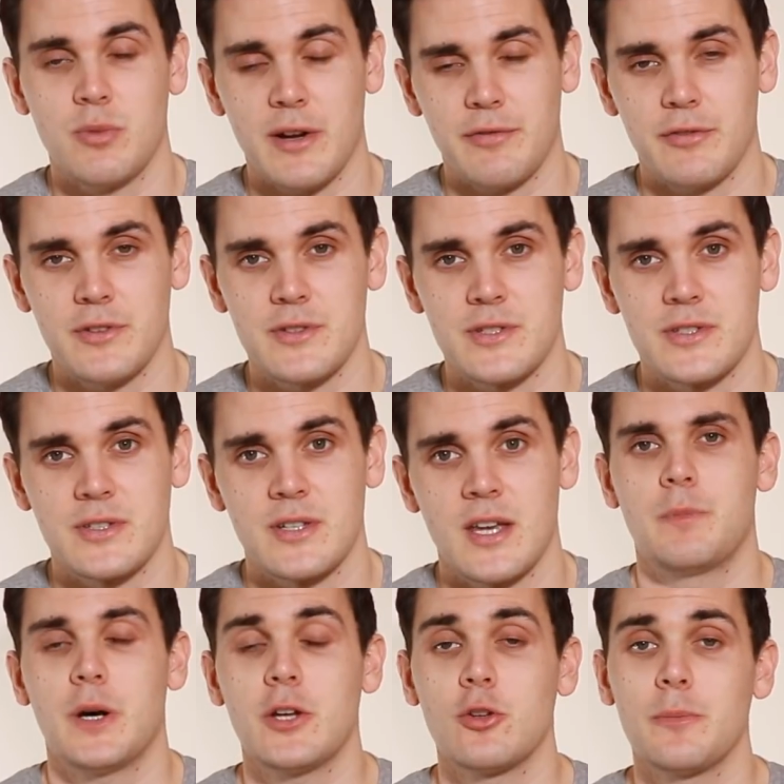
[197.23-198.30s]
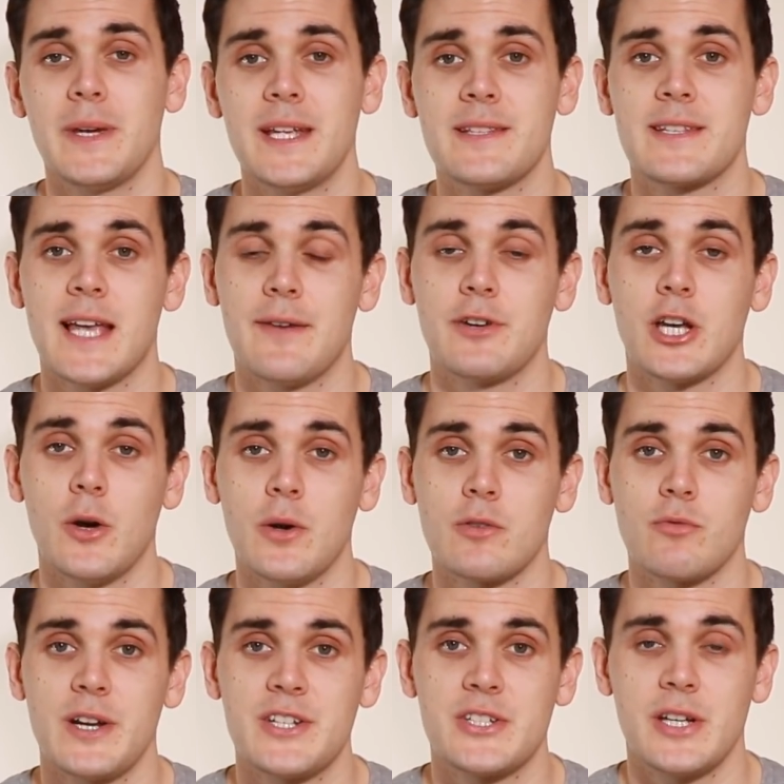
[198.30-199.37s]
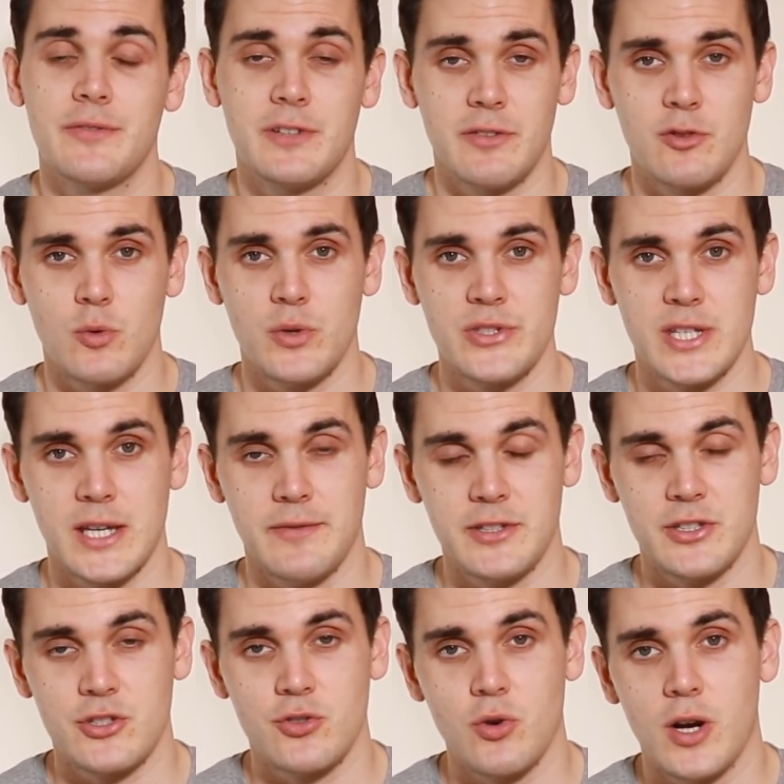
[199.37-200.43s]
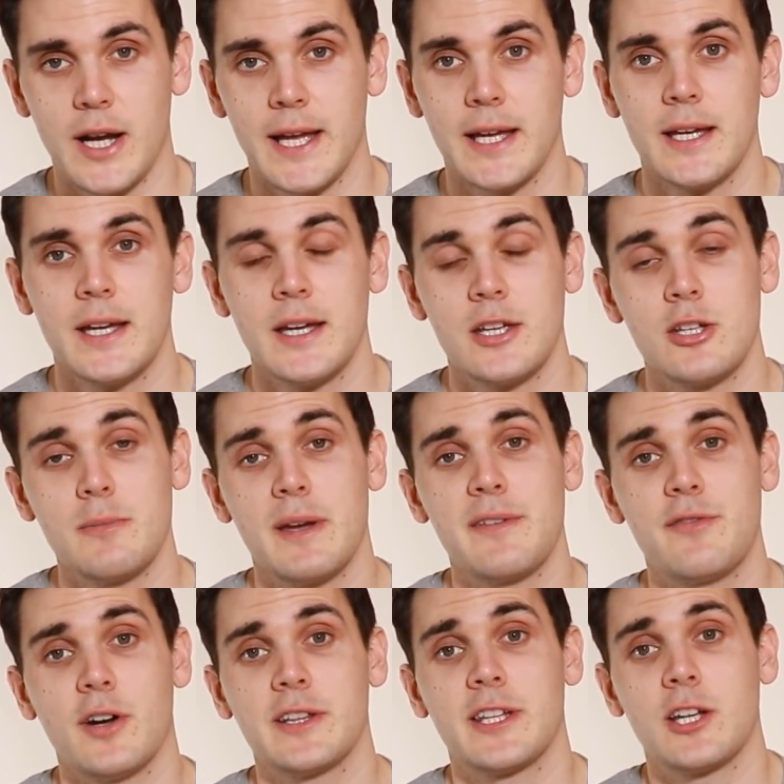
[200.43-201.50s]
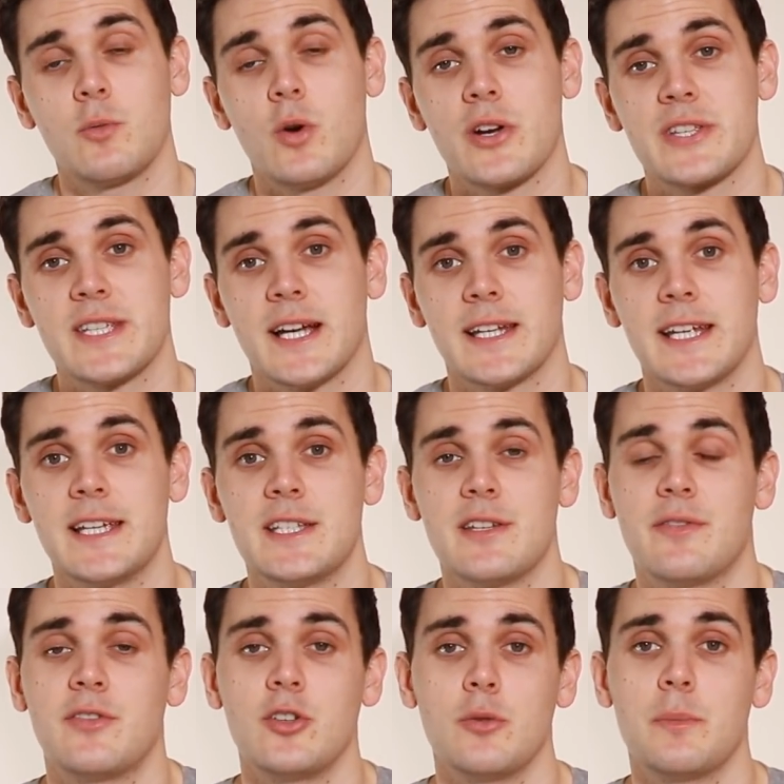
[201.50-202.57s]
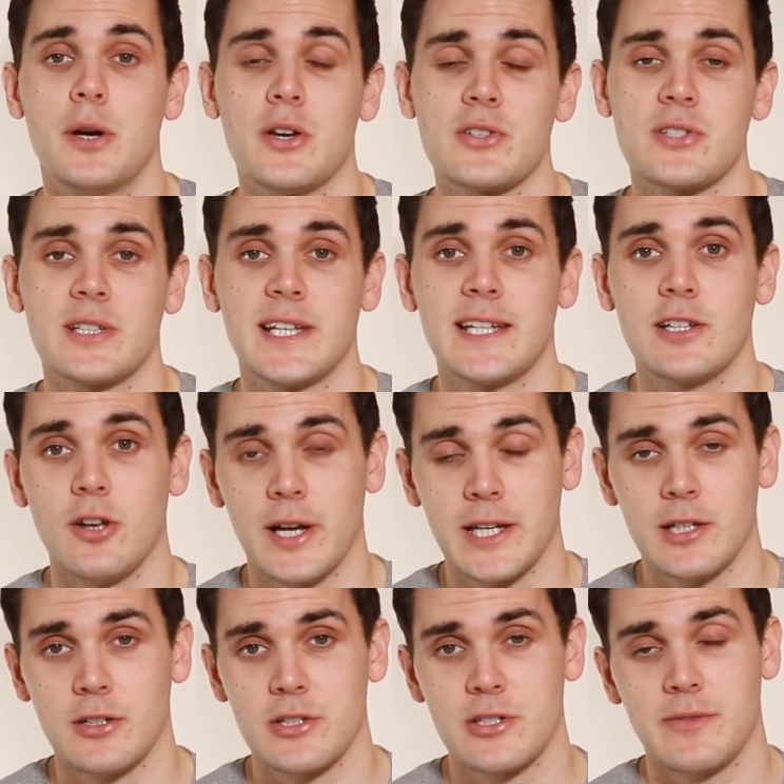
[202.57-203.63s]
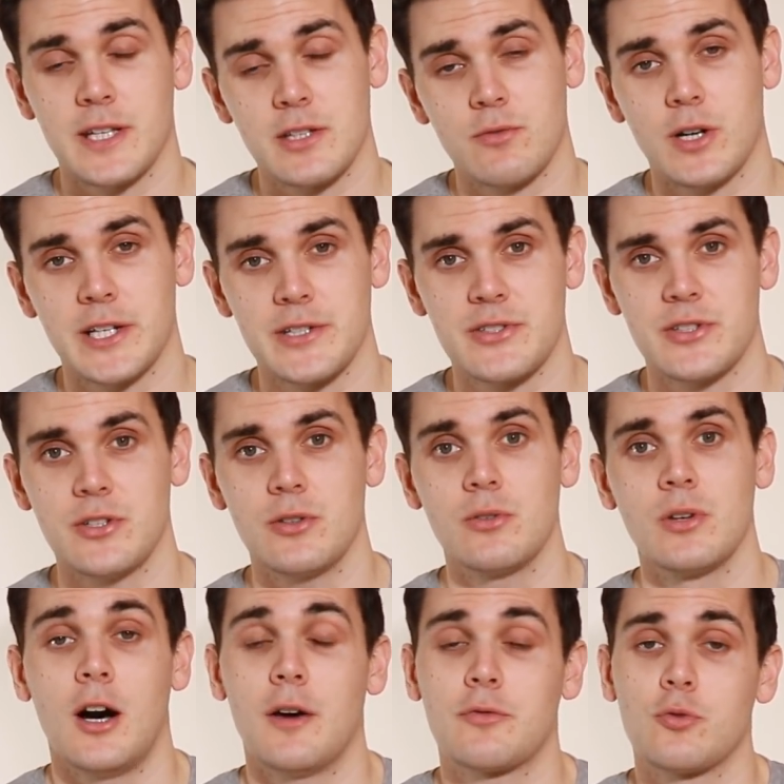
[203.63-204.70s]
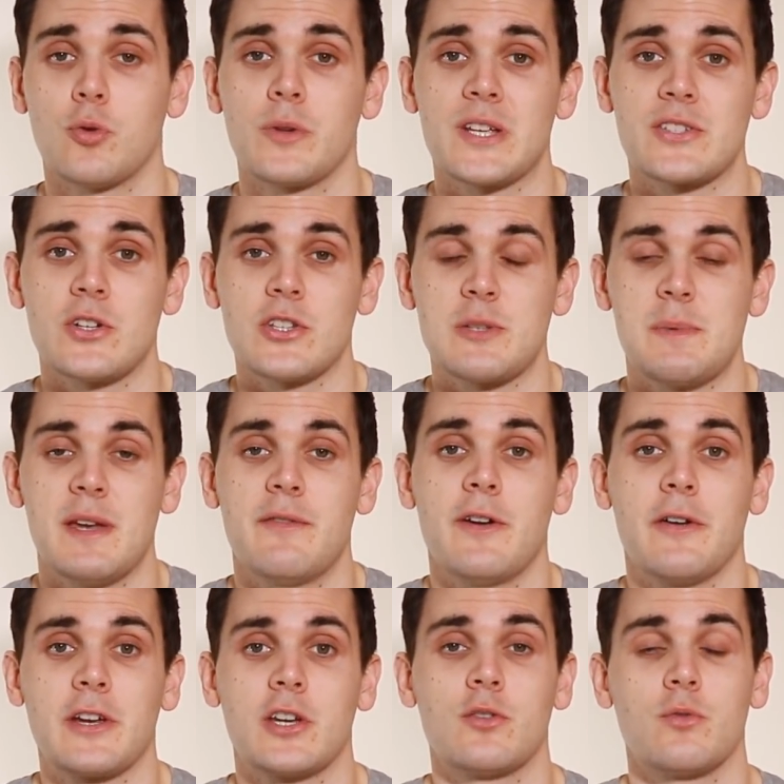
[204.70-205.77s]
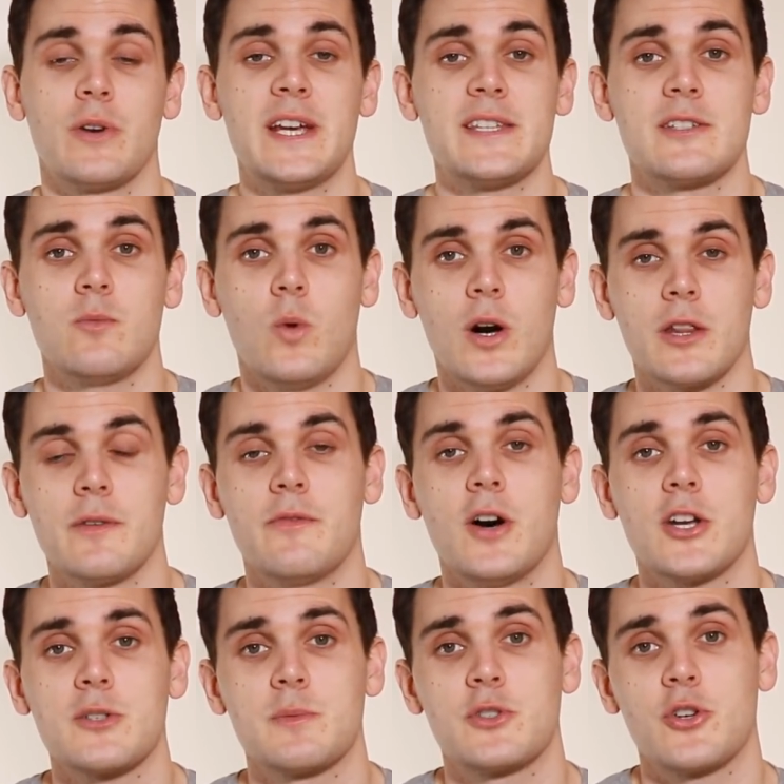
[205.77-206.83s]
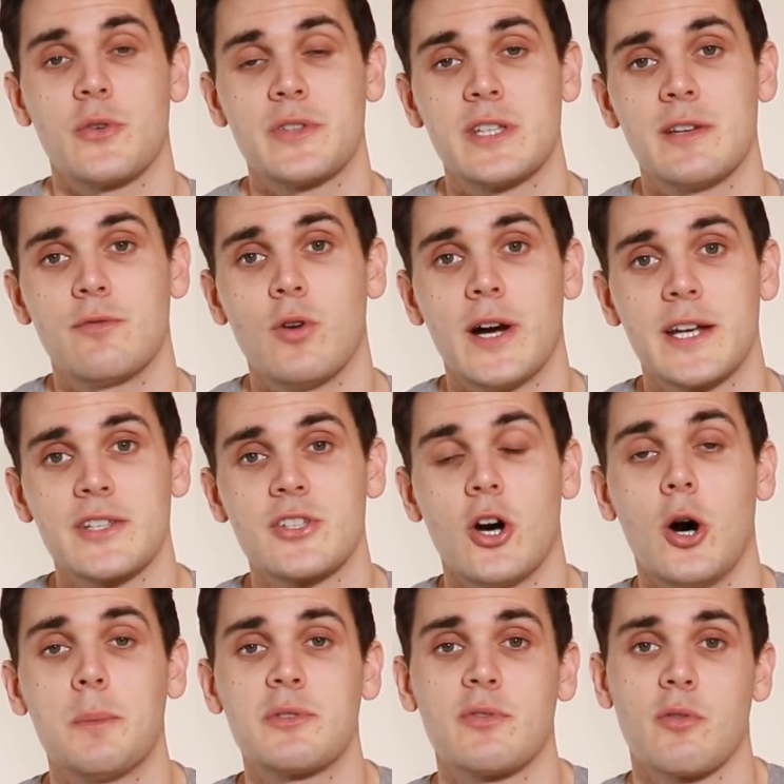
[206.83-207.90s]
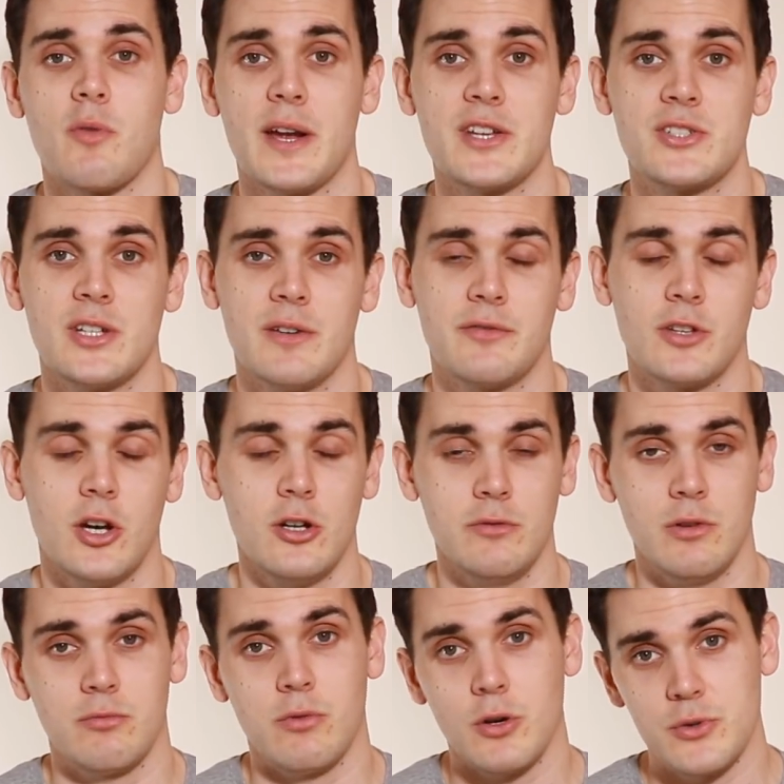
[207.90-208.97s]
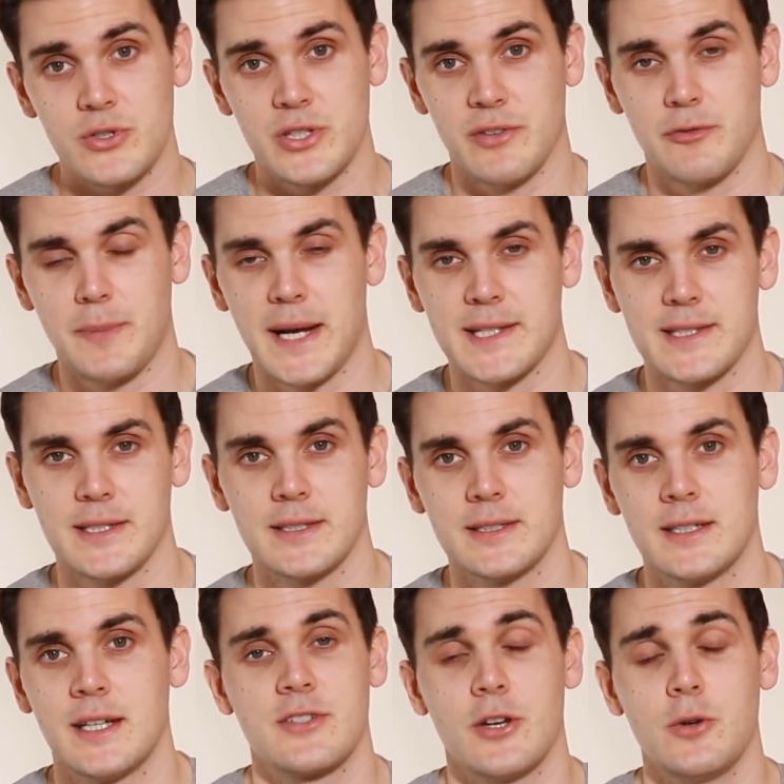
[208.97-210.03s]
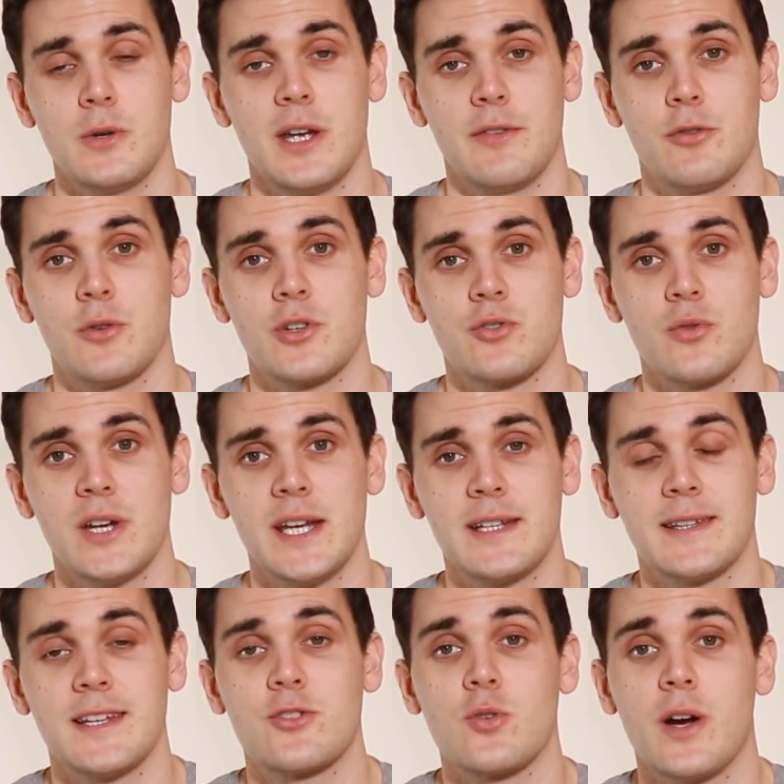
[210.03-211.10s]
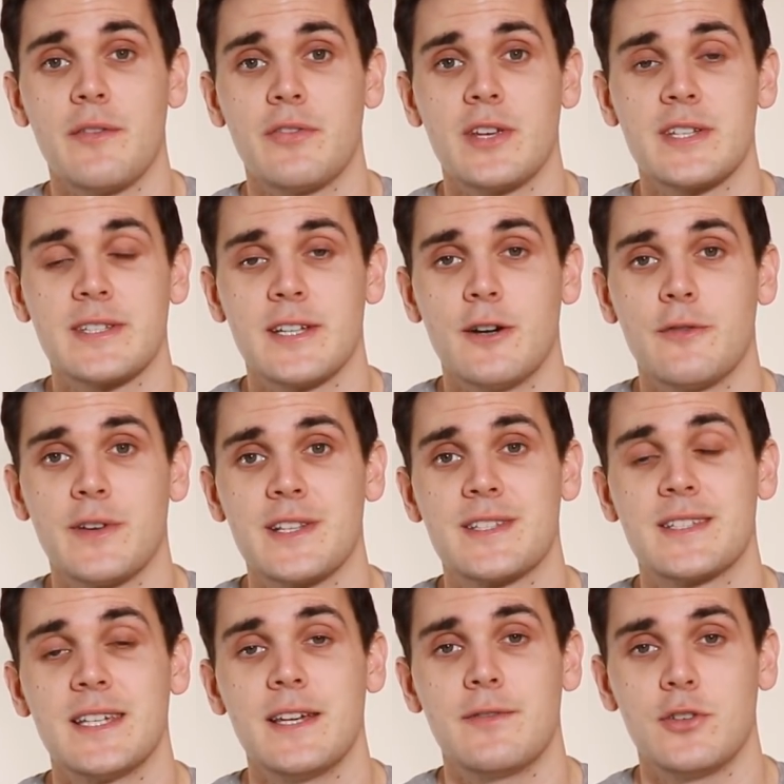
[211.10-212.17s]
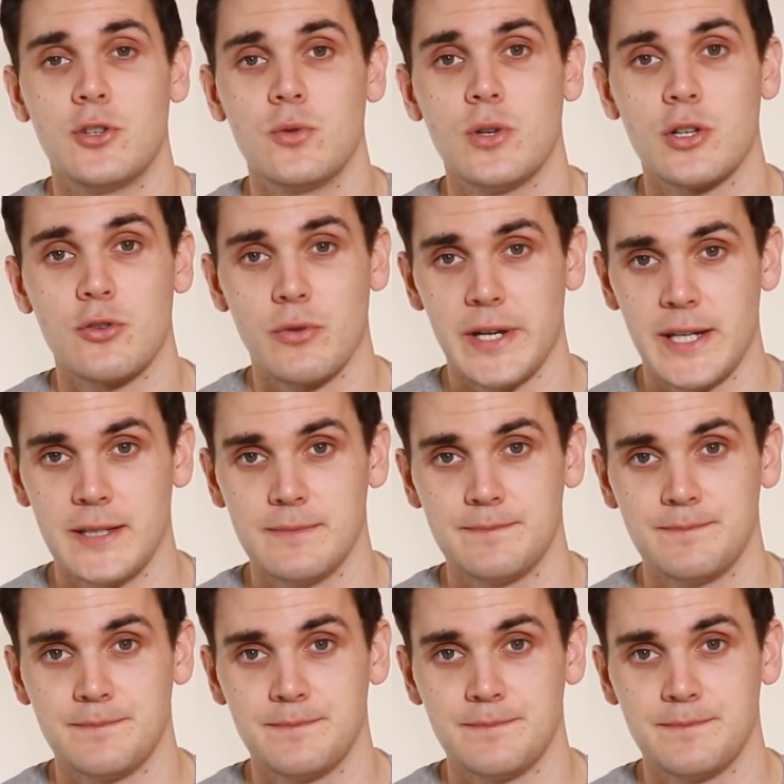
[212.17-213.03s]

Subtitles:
preference. By all means, have a go at race shift if you want to give it a try. You may find that it works out easier for you personally, like a lot of other riders do. After all, there's got to be a very good reason why the vast majority of riders opt for race shift over road shift pattern. So if you're intrigued, then try it for yourself and see if you agree.